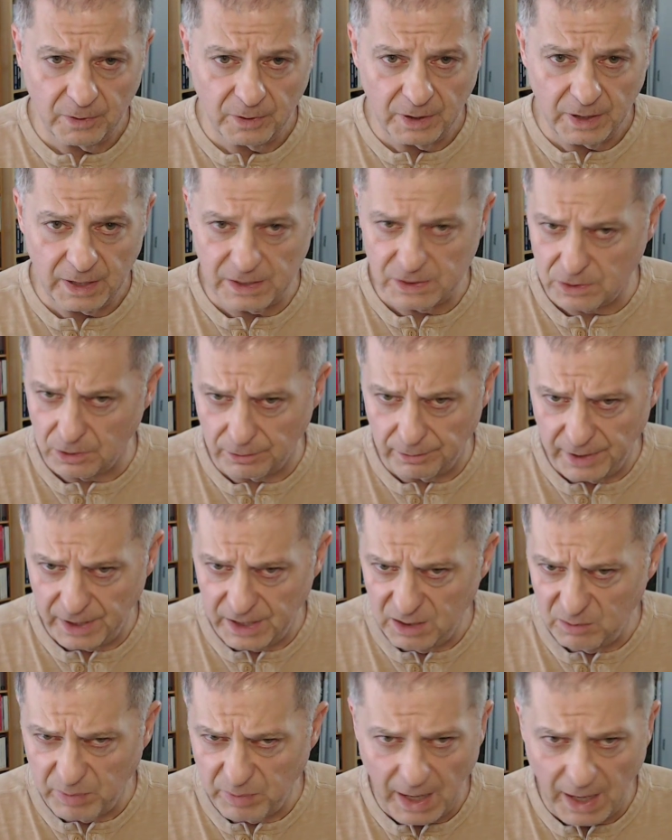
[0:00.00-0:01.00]
He's
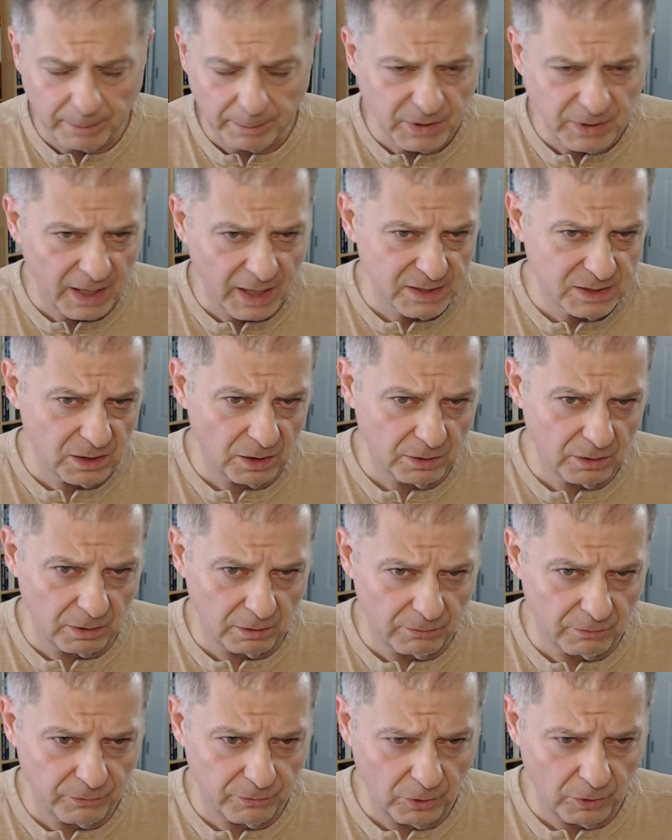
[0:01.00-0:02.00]
already baptized and
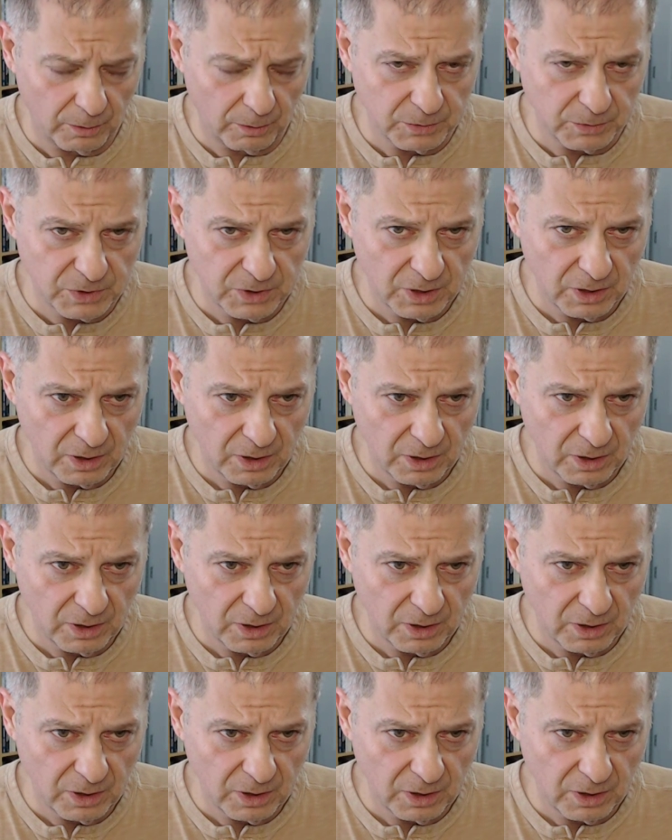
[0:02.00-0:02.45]
confirmed.